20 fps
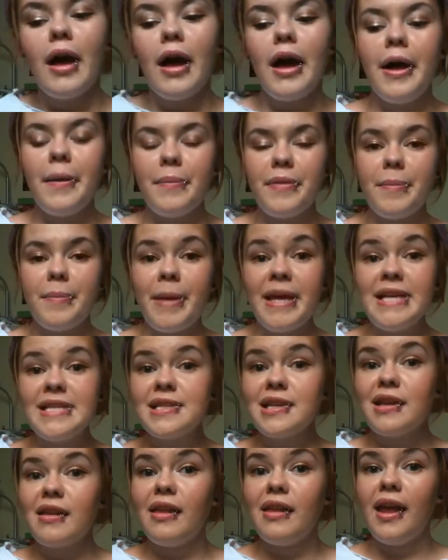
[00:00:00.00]
That
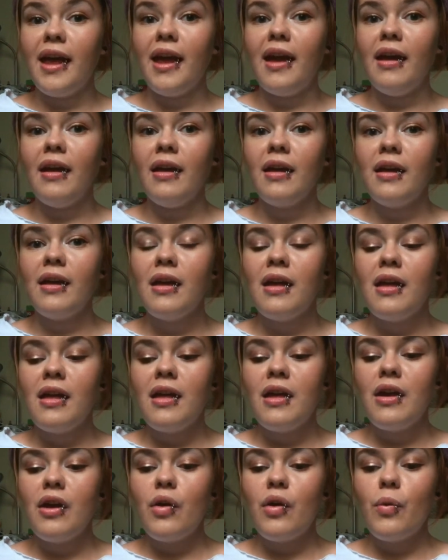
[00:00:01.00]
basically,
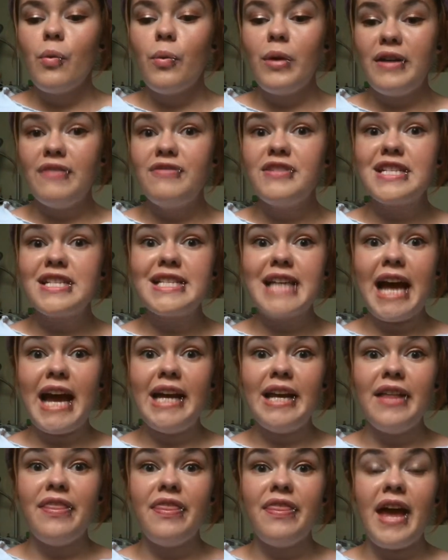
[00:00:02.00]
we've
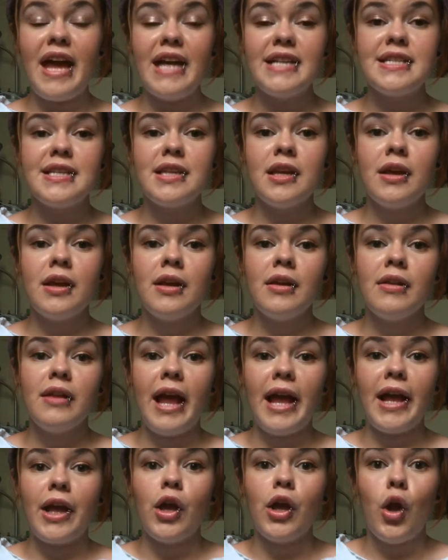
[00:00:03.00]
decided that,
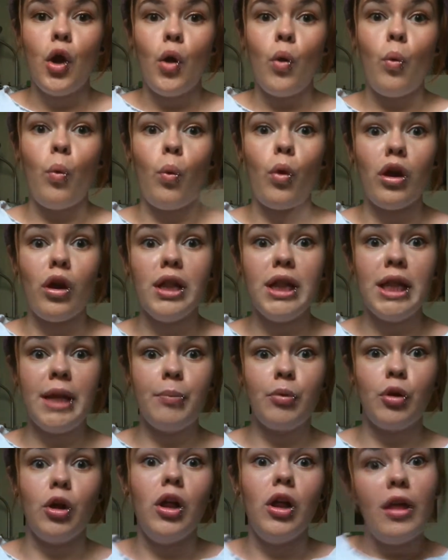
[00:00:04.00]
like, we're
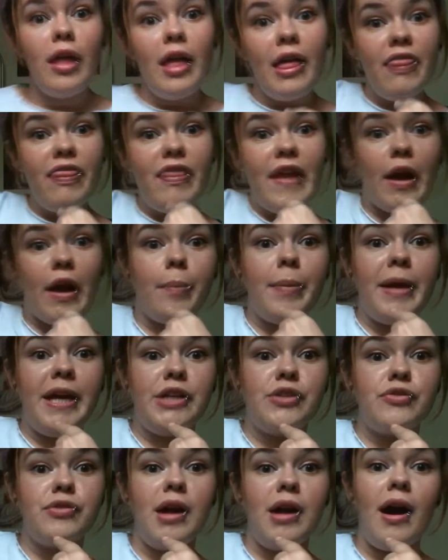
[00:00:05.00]
liberal, they're
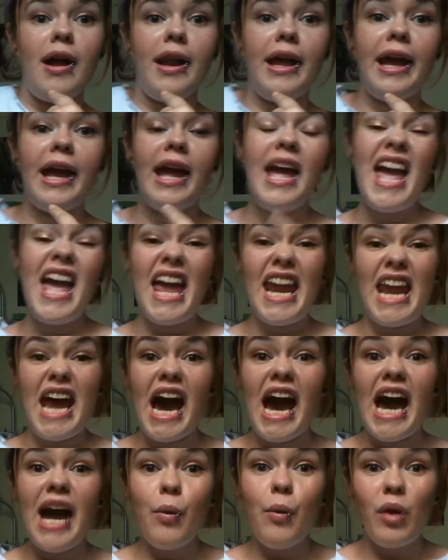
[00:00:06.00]
patriotic. And
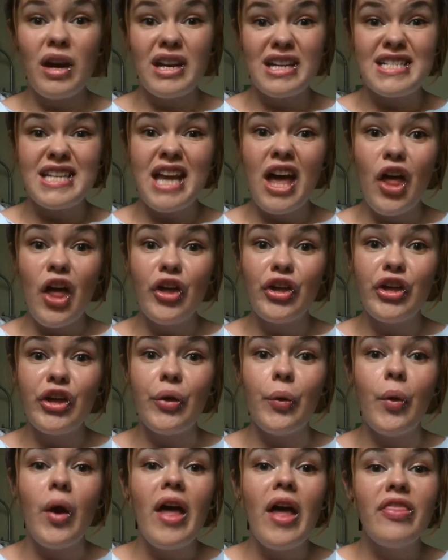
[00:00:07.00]
I want to tell
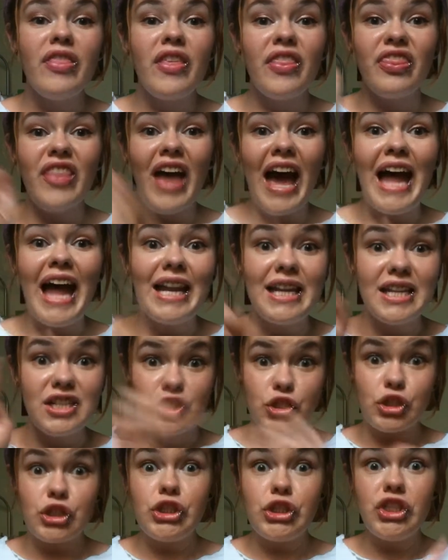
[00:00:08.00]
you that that
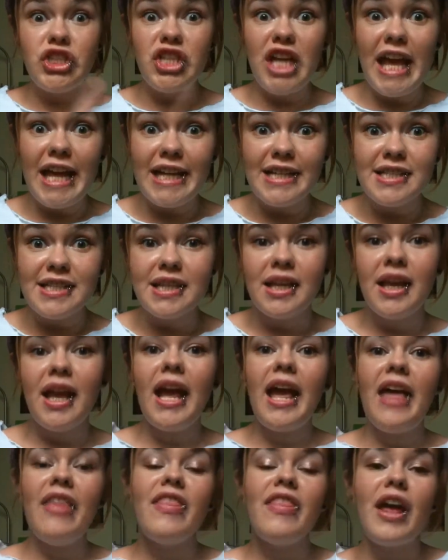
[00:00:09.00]
is shit,
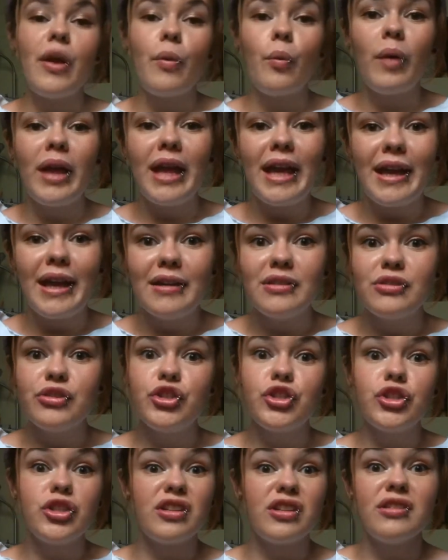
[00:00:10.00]
and that we
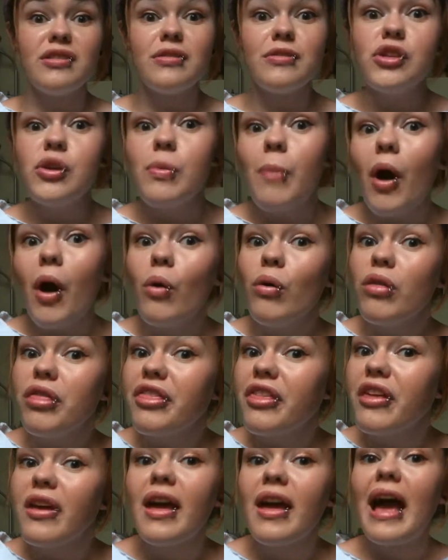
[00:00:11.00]
should do
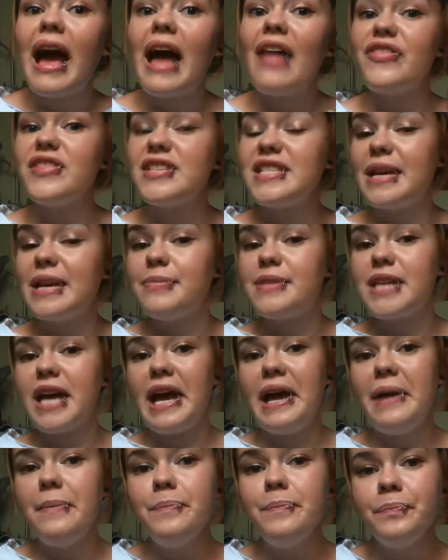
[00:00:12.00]
both at the same
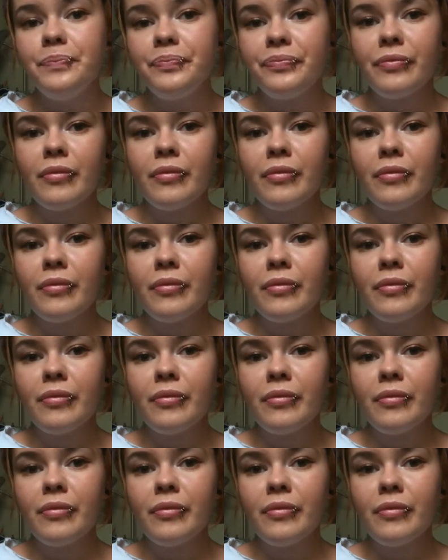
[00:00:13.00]
time.